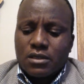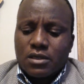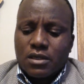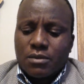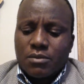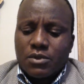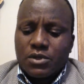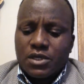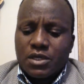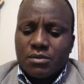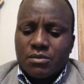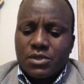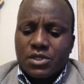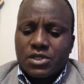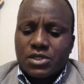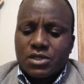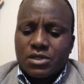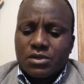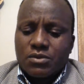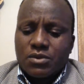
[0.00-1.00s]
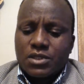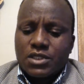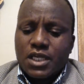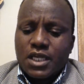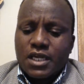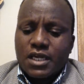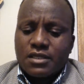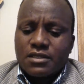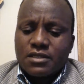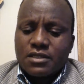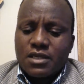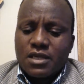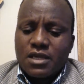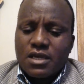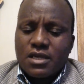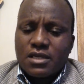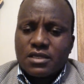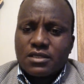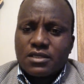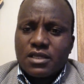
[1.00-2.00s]
carbon emission, what I can
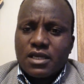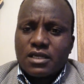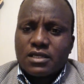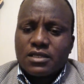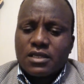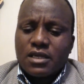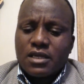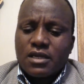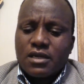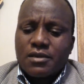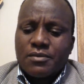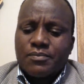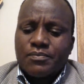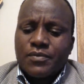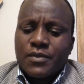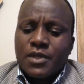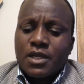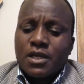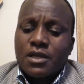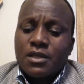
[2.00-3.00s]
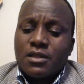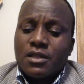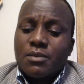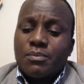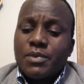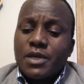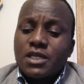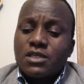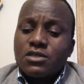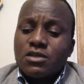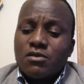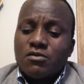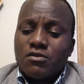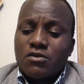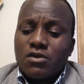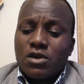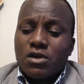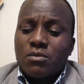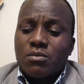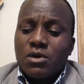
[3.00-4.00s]
say is that the pace of
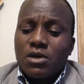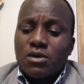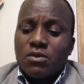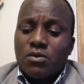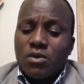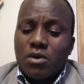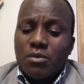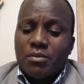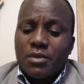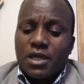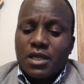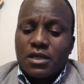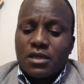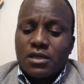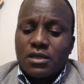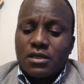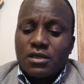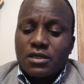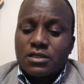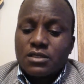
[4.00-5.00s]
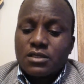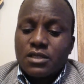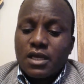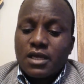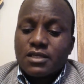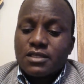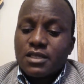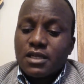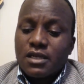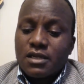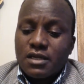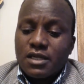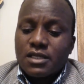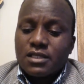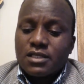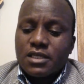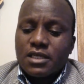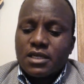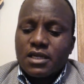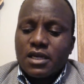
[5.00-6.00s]
global warming is
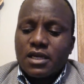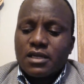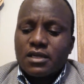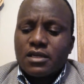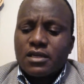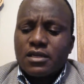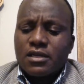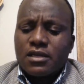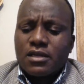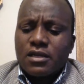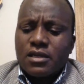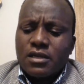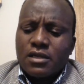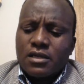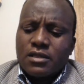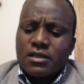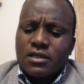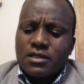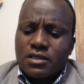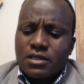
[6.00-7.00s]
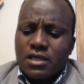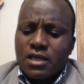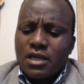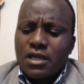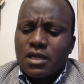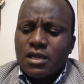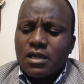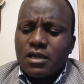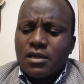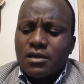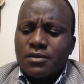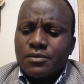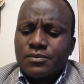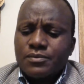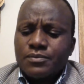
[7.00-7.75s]
accelerating, and the scale